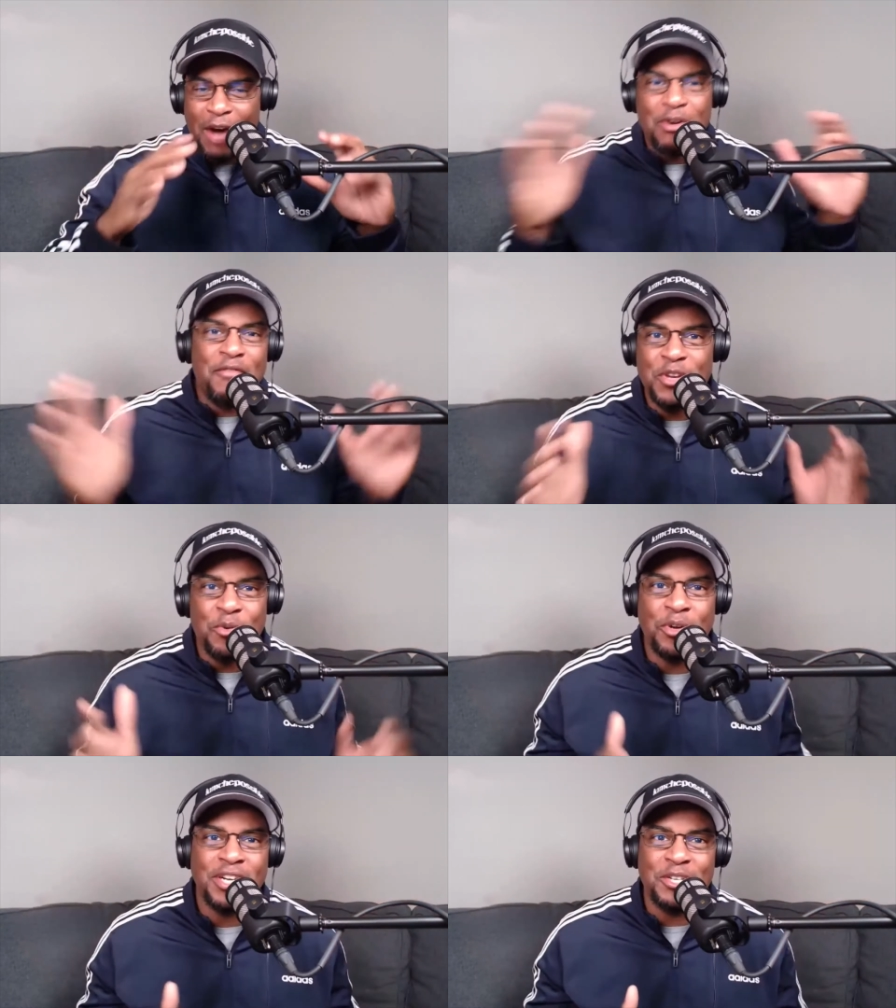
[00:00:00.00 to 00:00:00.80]
however you
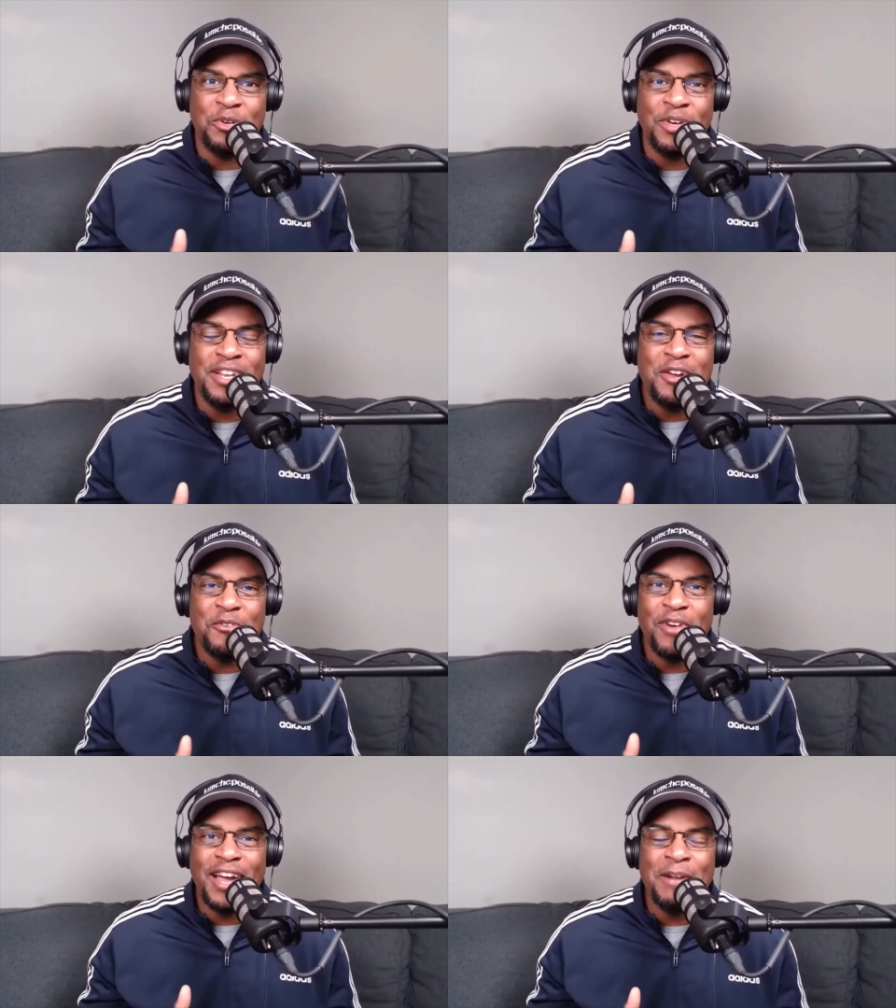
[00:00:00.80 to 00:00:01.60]
want to do it,
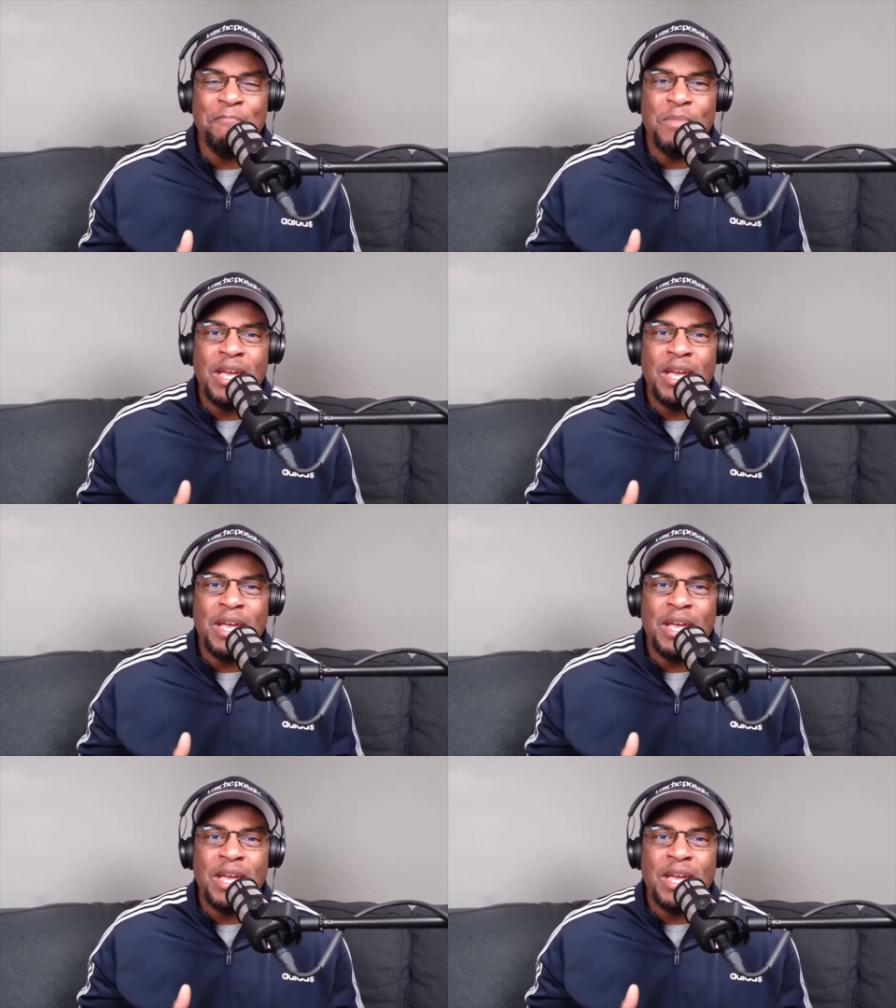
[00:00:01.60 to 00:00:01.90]
right?